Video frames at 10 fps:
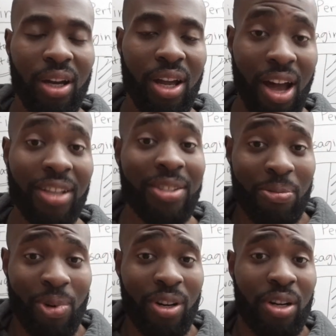
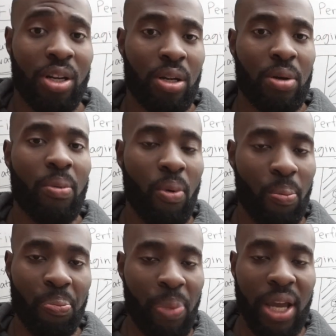customer
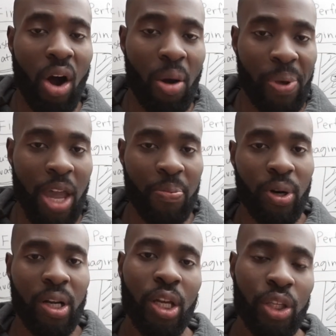on paper.